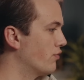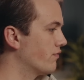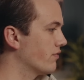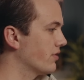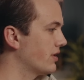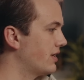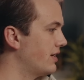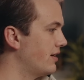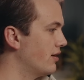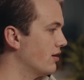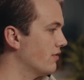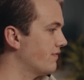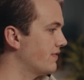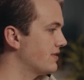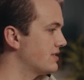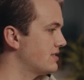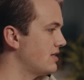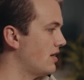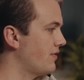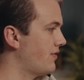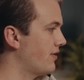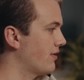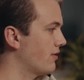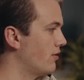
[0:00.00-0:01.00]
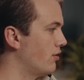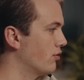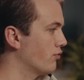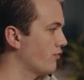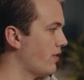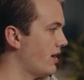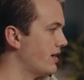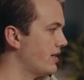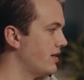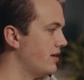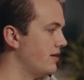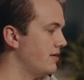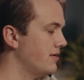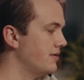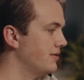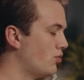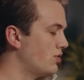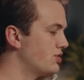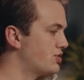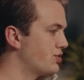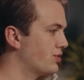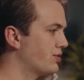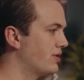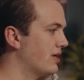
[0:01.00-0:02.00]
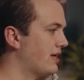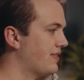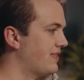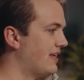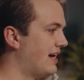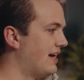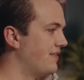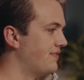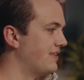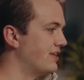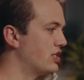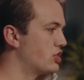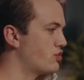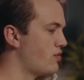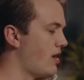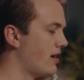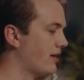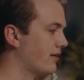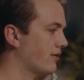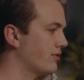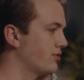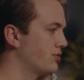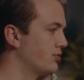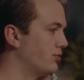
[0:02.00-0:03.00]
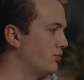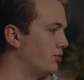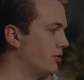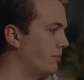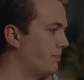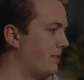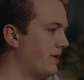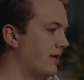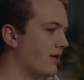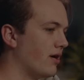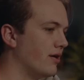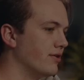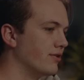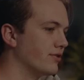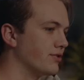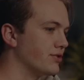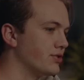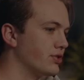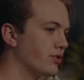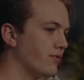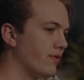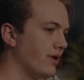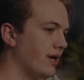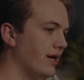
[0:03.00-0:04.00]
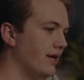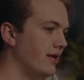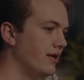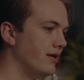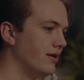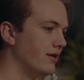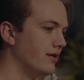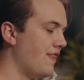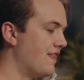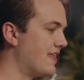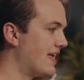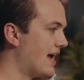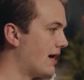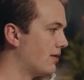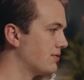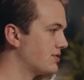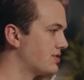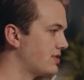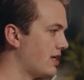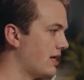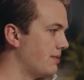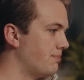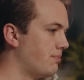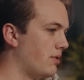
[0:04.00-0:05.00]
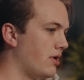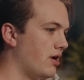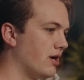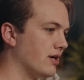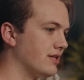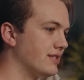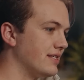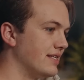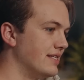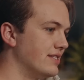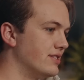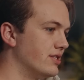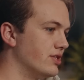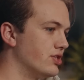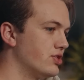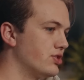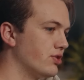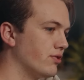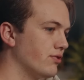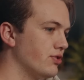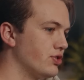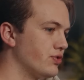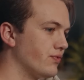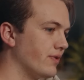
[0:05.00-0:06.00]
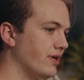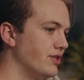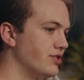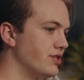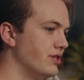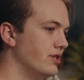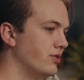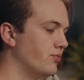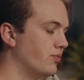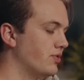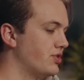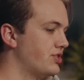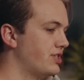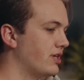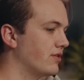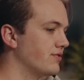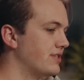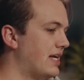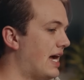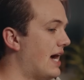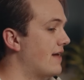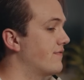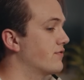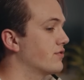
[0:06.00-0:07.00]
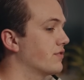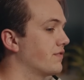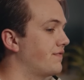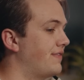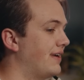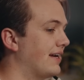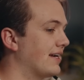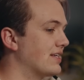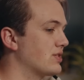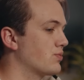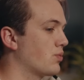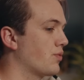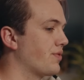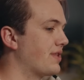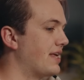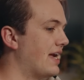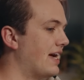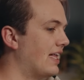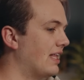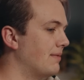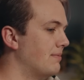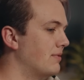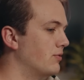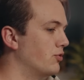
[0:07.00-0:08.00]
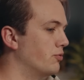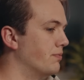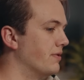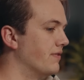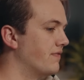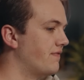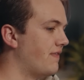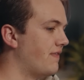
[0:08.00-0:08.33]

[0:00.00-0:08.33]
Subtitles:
over here if it's not there already. Once you click that, the tracker tool will appear on your screen. The outside box is the search region, which tells After Effects where the element will be